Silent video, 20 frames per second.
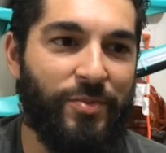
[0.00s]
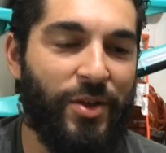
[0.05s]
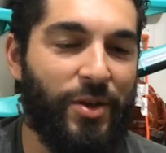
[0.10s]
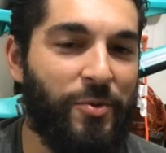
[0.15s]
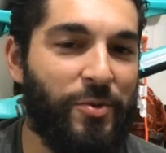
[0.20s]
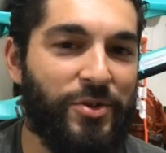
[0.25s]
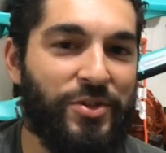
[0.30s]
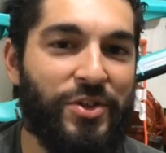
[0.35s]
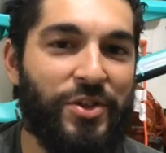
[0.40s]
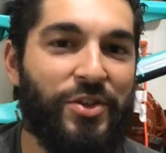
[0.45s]
like,
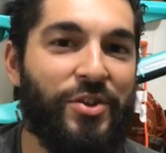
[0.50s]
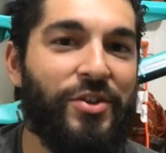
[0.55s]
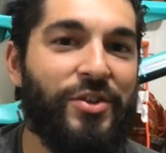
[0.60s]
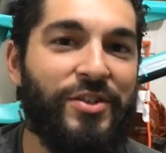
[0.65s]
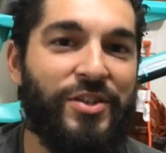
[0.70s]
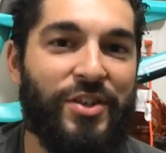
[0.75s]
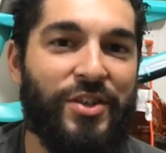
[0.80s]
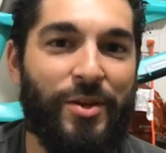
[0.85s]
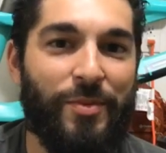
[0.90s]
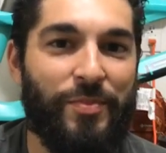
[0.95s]
what's a good
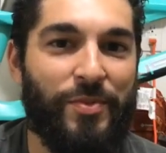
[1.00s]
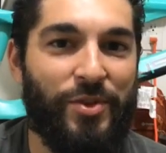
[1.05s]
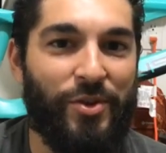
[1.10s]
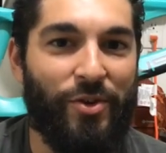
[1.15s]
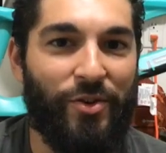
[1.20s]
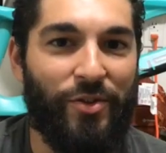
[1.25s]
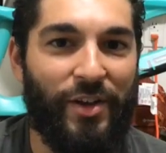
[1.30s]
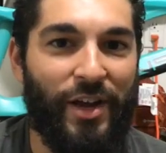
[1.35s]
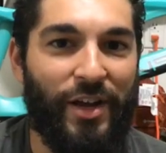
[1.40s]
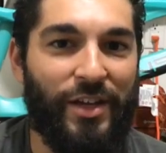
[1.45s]
tip, you
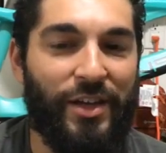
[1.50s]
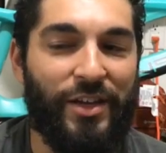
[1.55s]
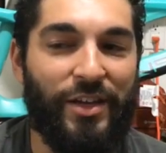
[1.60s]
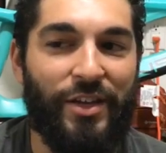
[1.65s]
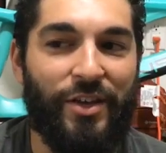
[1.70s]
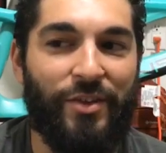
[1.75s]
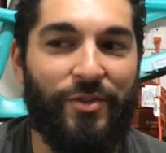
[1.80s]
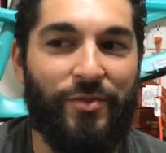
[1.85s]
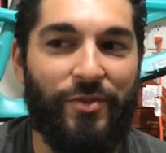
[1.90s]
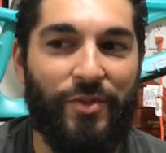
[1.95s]
know, that I can
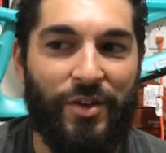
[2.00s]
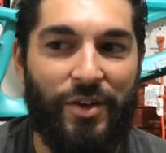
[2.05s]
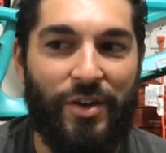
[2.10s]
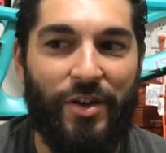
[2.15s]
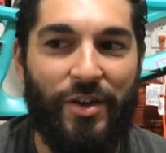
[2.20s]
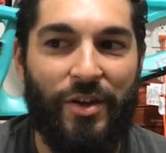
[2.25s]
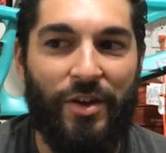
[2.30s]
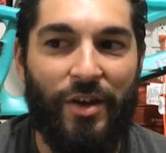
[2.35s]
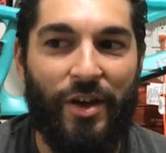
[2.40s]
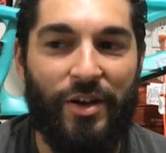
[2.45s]
give
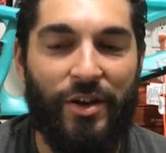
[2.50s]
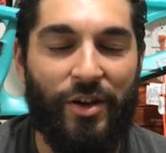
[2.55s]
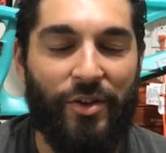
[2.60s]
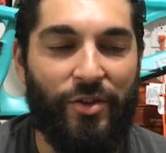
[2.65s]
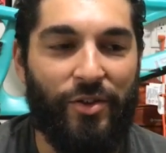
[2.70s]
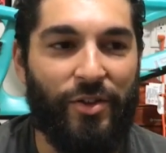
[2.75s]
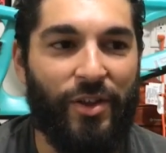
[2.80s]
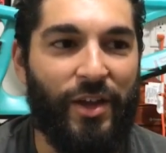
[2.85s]
another